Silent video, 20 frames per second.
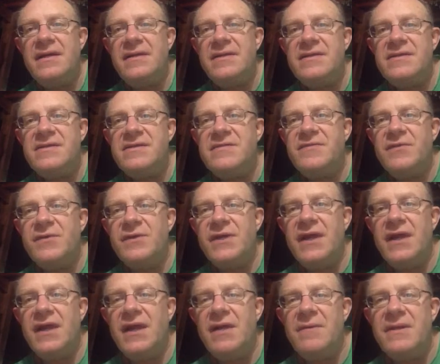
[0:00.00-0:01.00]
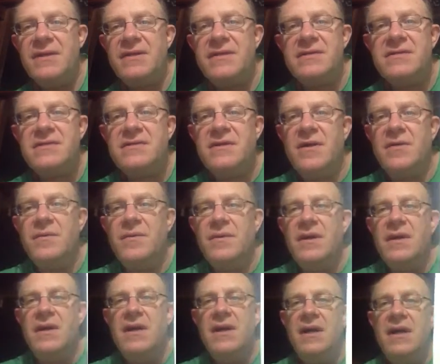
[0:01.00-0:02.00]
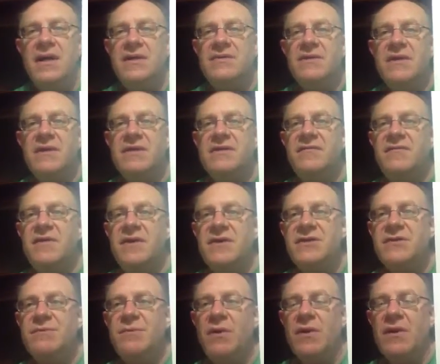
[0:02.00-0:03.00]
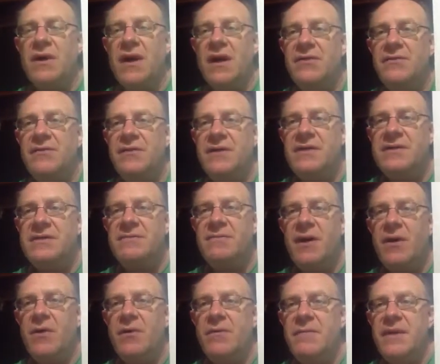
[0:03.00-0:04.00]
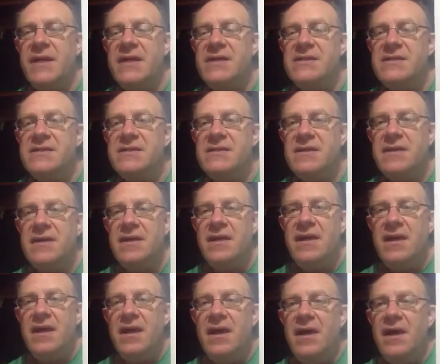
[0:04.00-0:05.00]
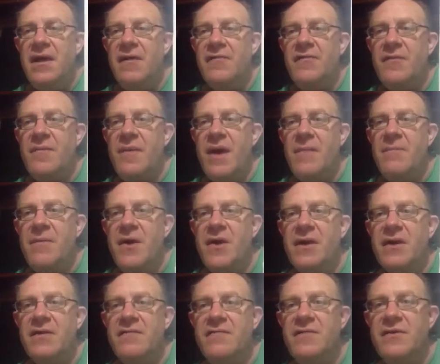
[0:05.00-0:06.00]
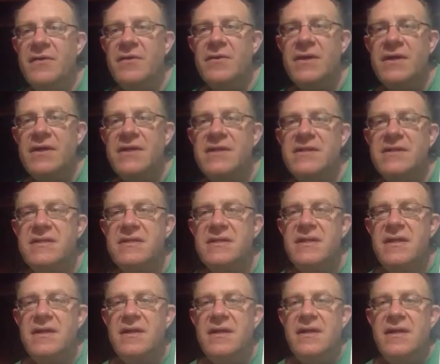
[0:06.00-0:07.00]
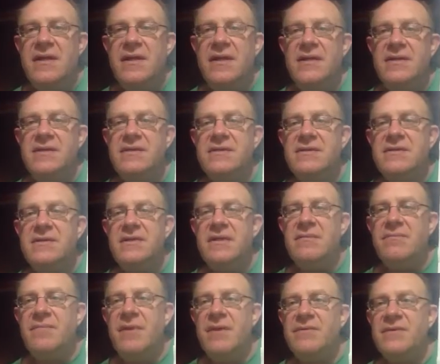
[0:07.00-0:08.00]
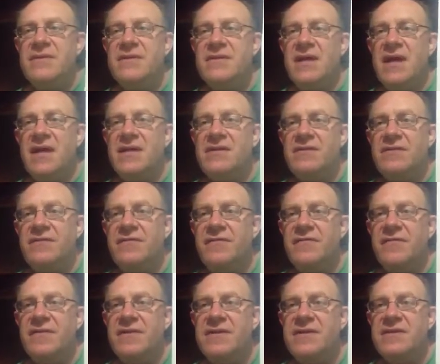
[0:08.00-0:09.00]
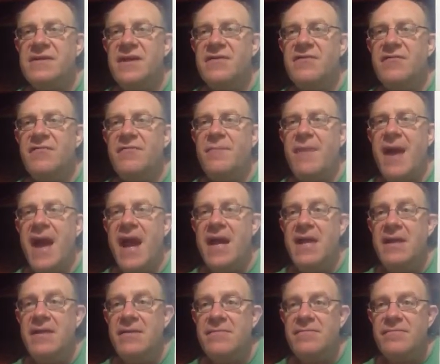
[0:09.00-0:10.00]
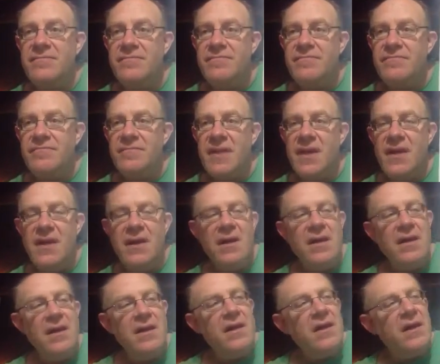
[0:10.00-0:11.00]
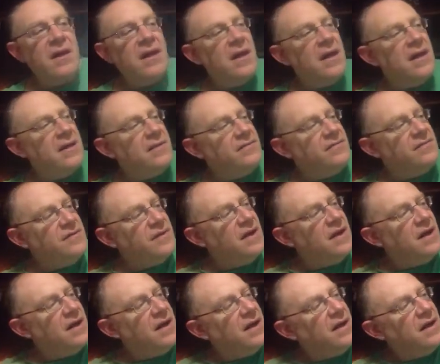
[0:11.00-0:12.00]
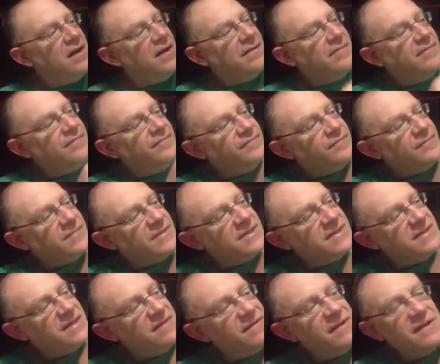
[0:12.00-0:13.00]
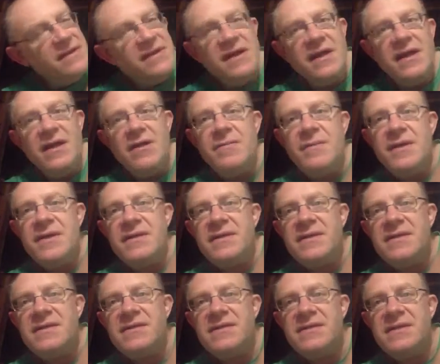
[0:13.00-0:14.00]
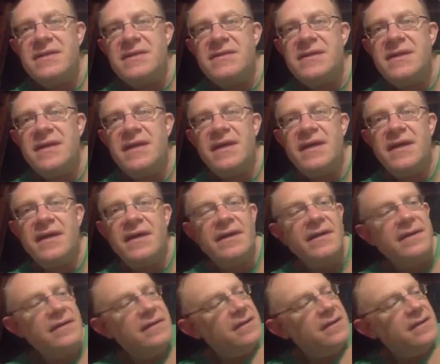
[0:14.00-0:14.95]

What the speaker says: This is 40 kilometers. So Israel is a very small country, by all means. For my American viewers, it's about the size of the state of Maine, and 17 kilometers is here.